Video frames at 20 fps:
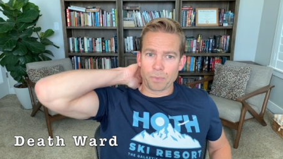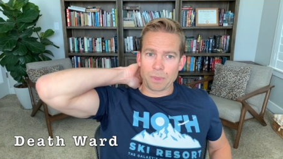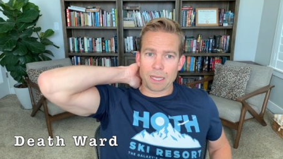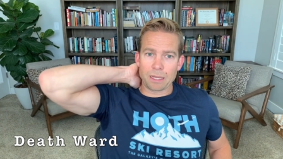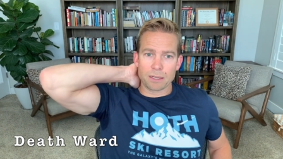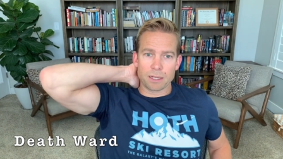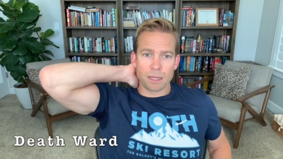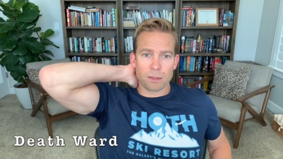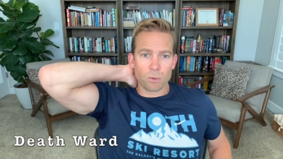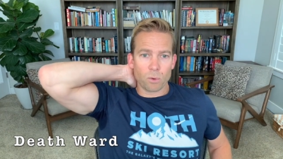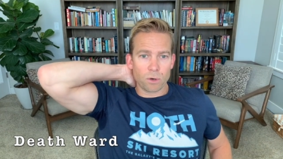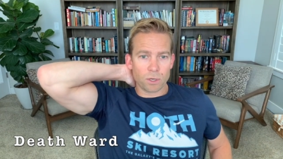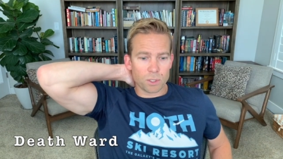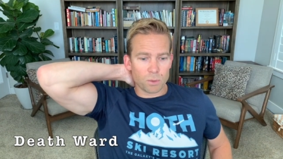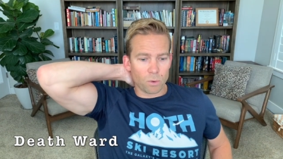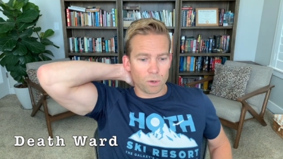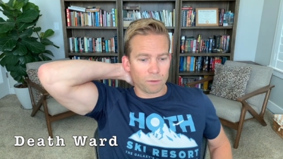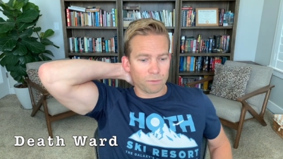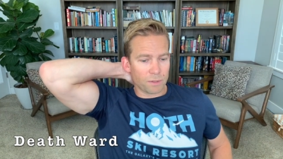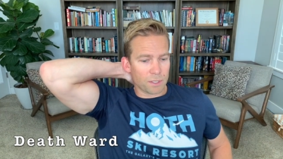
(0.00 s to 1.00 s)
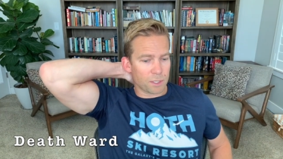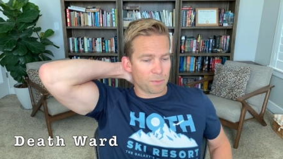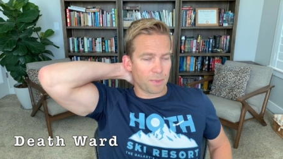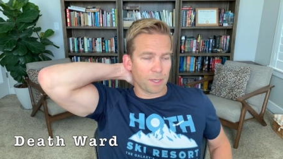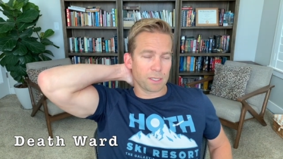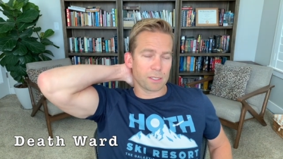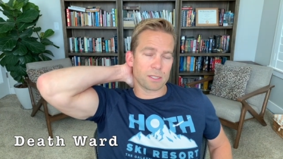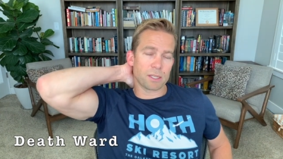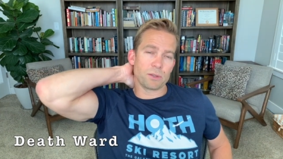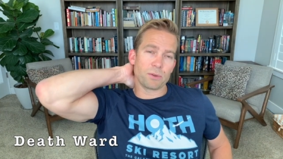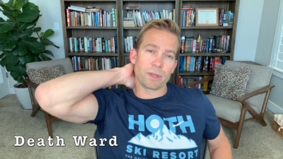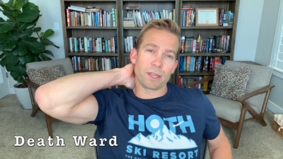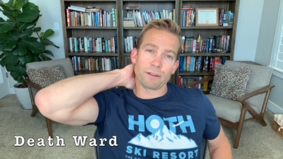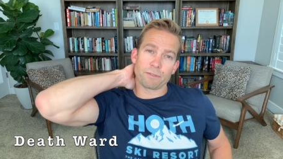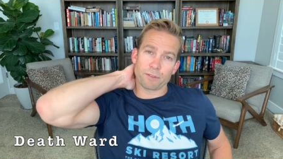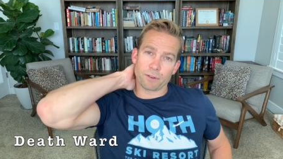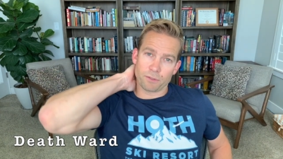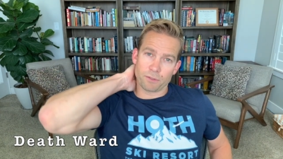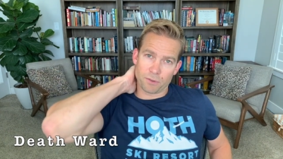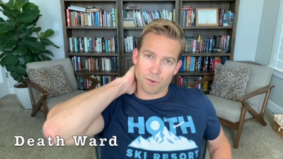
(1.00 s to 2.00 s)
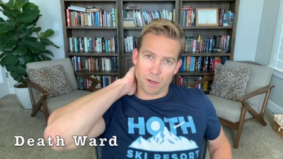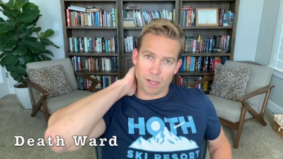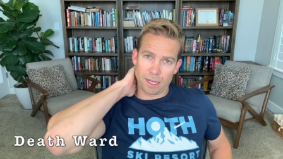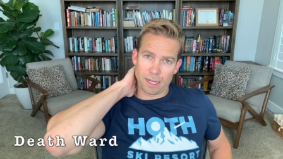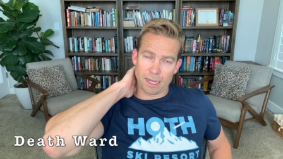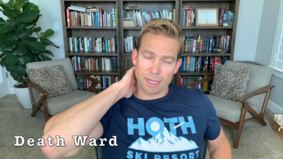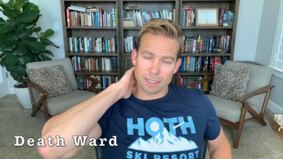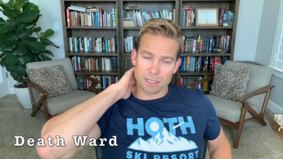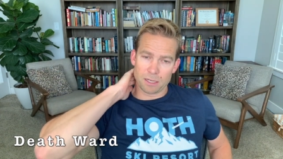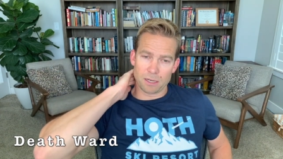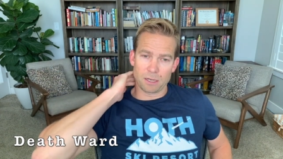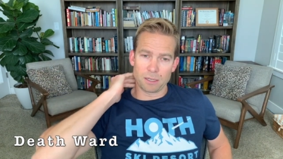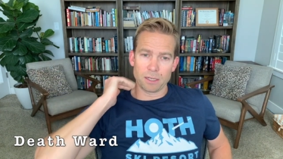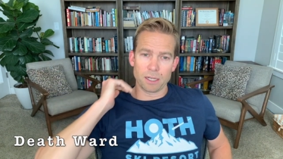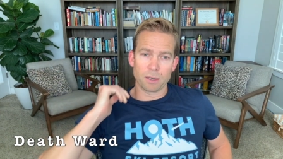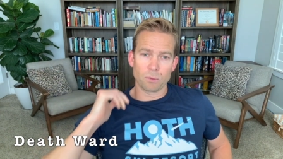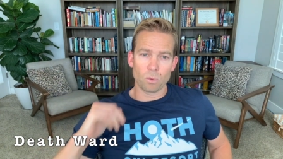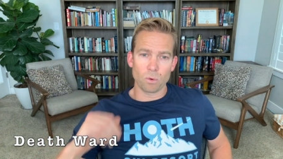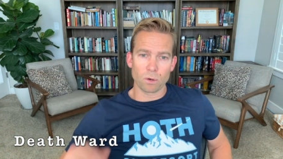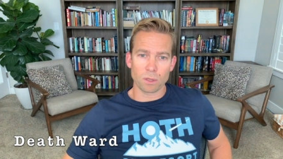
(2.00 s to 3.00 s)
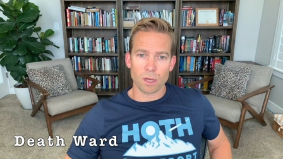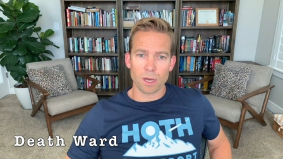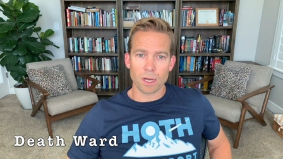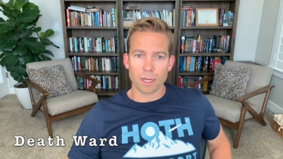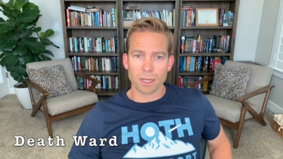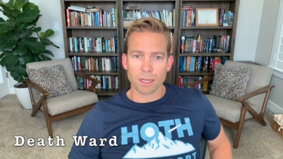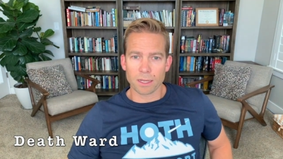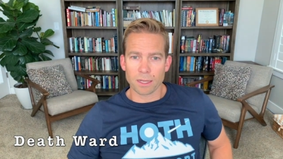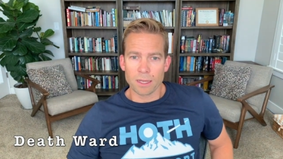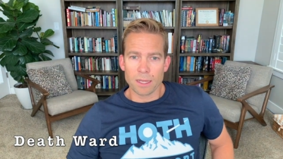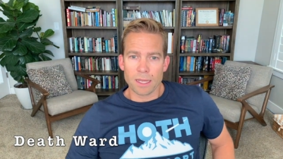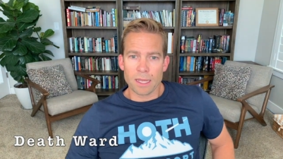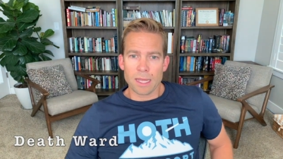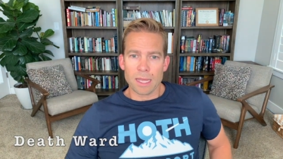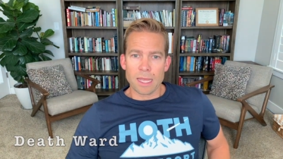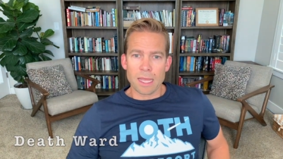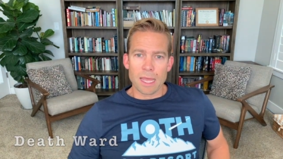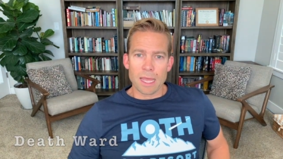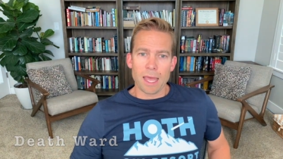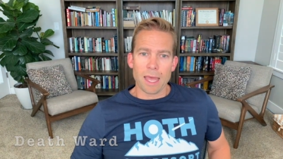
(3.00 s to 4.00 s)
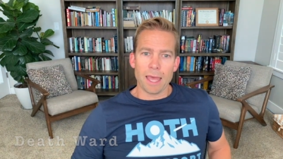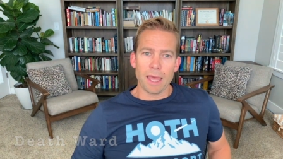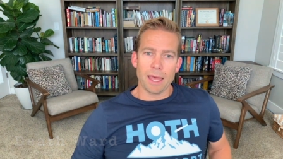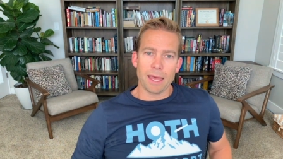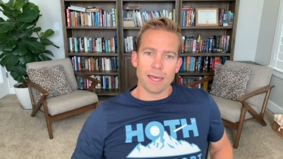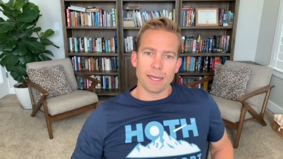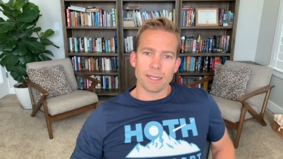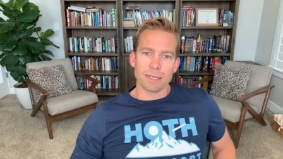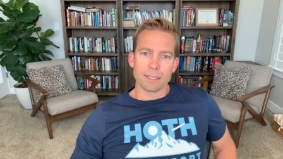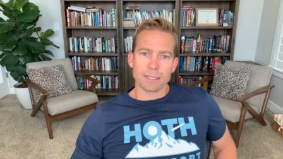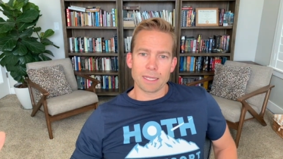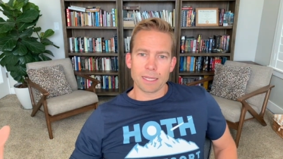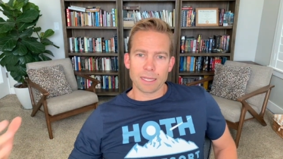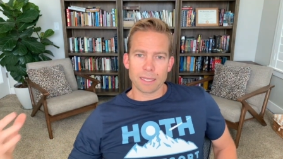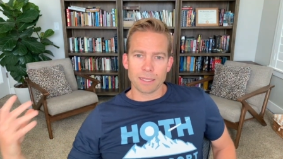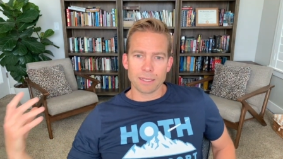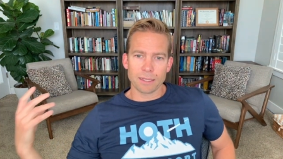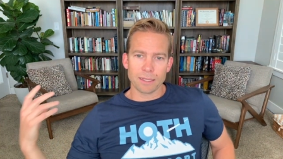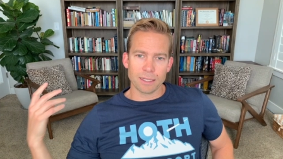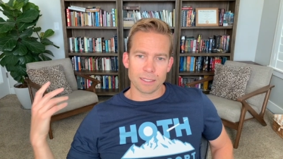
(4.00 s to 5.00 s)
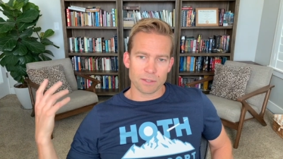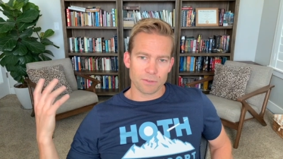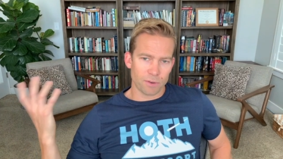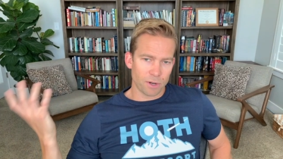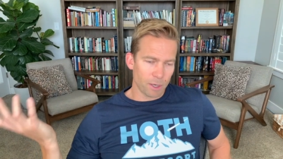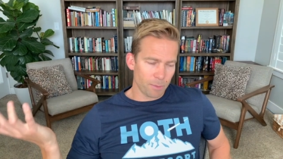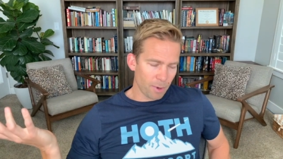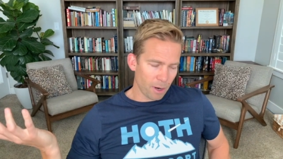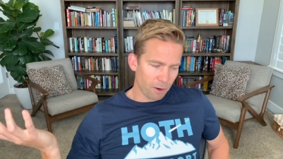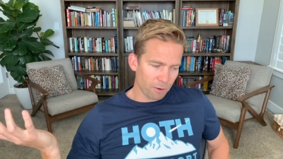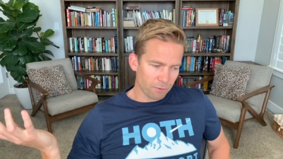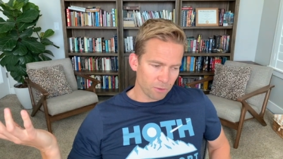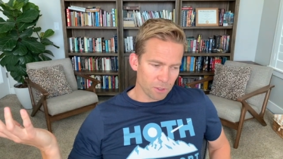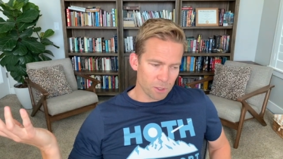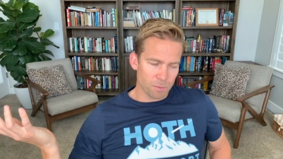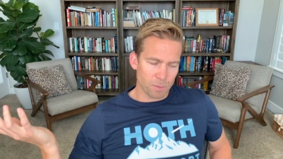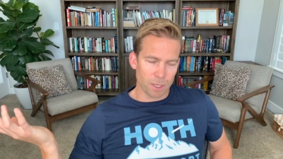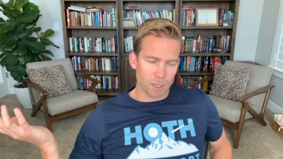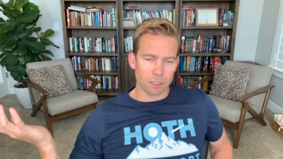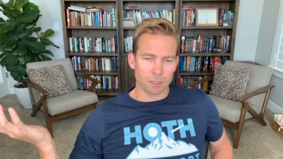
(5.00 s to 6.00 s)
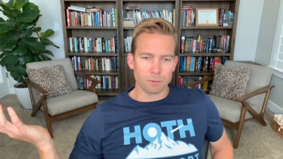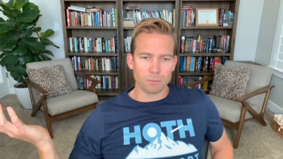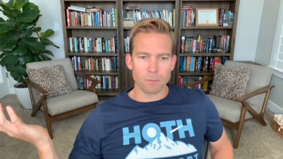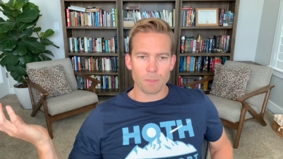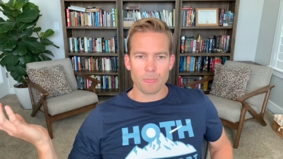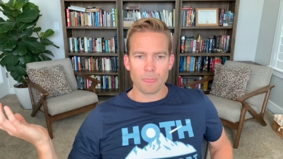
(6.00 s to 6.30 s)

Death Ward is one of the spells that you get for free as an Undead Warlock, and it's a very powerful spell.